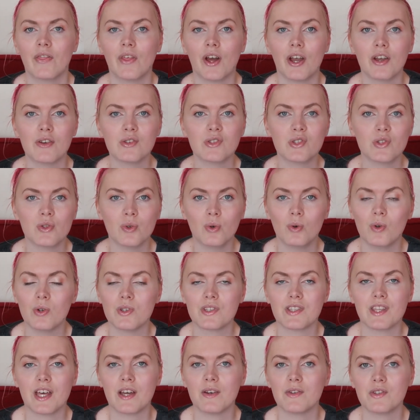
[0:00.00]
those
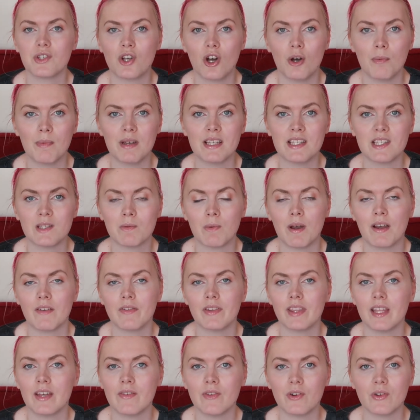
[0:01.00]
thoughts, those comments,
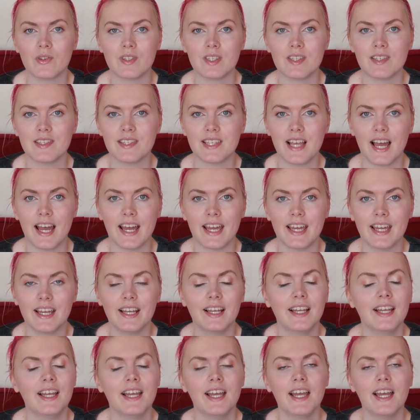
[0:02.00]
whatever they've got to say,